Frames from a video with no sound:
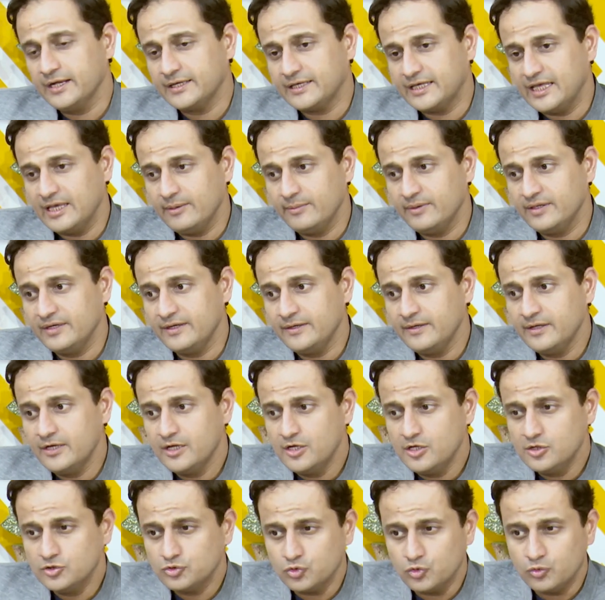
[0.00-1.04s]
came in.
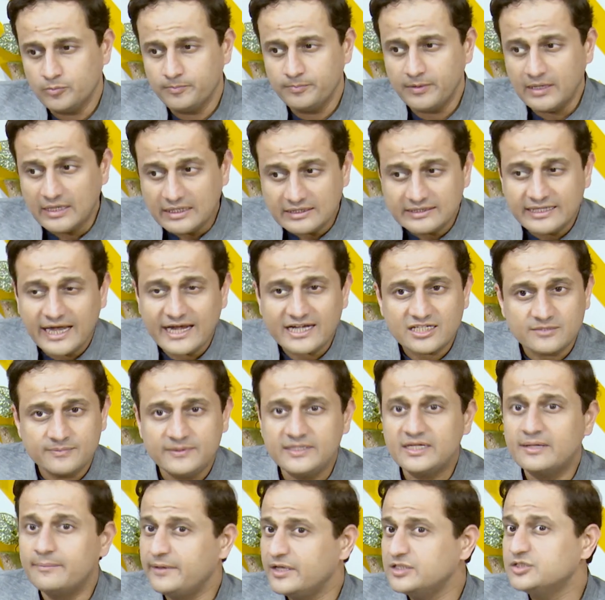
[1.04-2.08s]
So that's
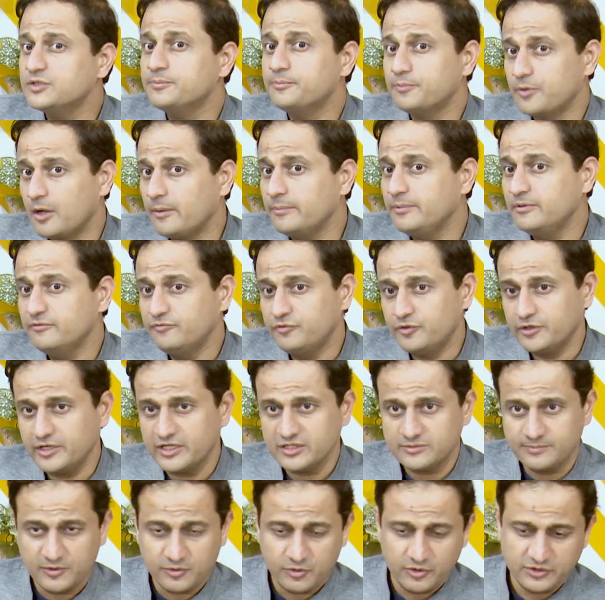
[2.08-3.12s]
been a major problem for
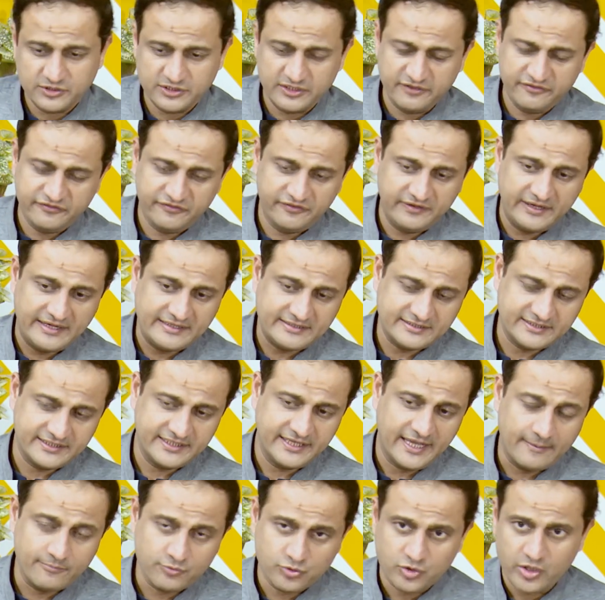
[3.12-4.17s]
us, because if, let's
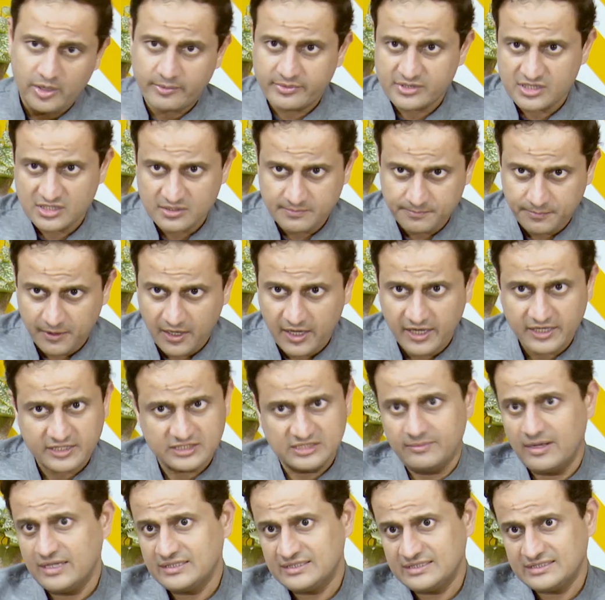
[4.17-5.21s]
say, MQM is in power,
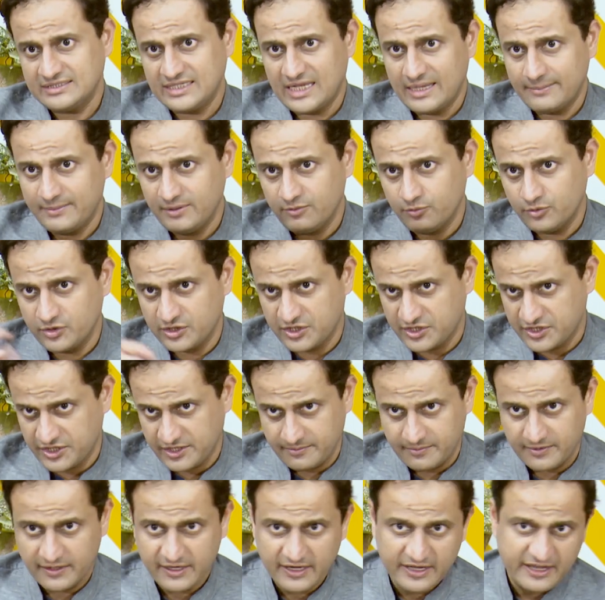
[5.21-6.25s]
Jamaat-i-Islami would
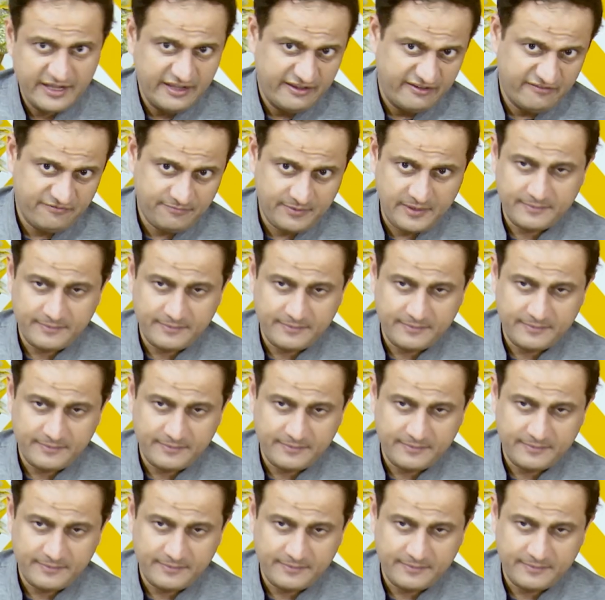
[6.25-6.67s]
crib. If